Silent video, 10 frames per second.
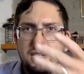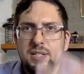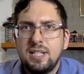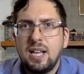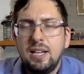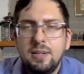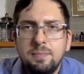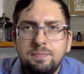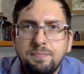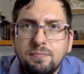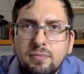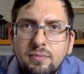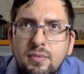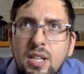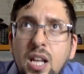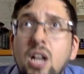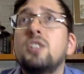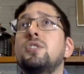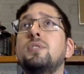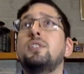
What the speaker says: on the side. Also,